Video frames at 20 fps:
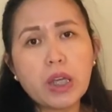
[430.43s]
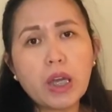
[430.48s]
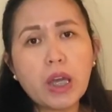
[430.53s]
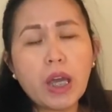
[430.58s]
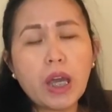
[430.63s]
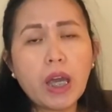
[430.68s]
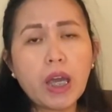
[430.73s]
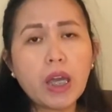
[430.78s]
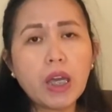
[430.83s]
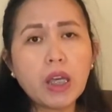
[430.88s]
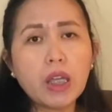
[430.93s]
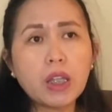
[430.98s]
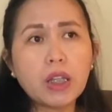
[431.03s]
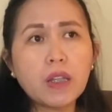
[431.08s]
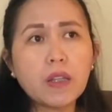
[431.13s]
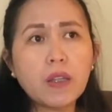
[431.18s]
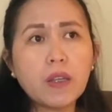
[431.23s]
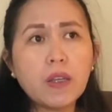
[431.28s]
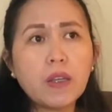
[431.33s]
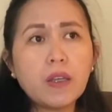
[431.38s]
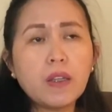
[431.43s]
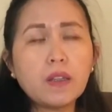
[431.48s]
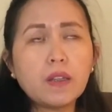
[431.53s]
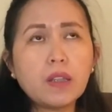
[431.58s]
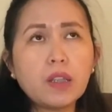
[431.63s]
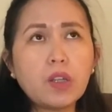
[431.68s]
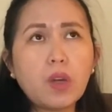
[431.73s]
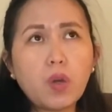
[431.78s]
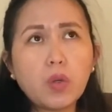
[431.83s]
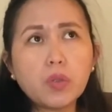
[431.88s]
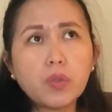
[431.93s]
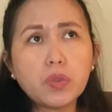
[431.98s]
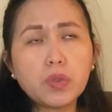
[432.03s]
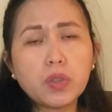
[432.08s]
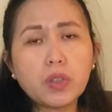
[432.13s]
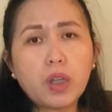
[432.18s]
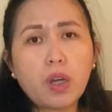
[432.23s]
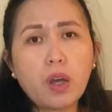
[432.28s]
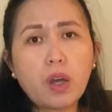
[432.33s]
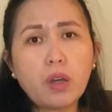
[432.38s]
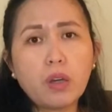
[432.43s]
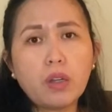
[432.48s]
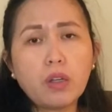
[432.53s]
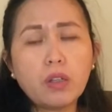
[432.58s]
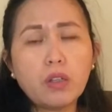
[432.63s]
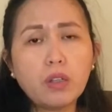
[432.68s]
and they go to the